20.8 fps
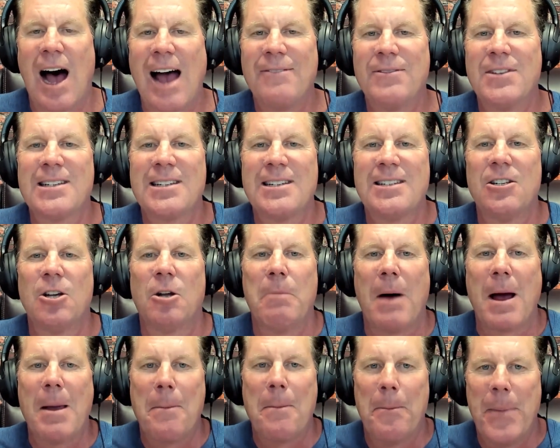I've
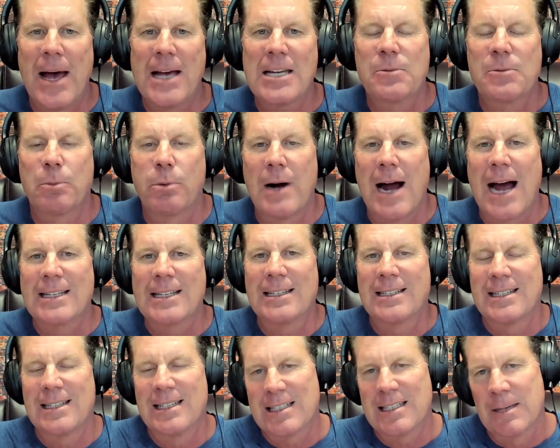distilled my best
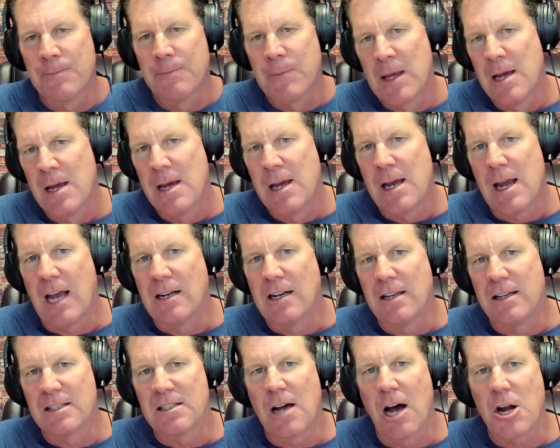practices
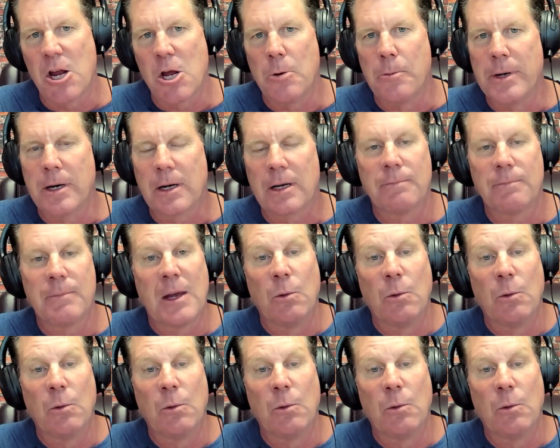into this audiobook.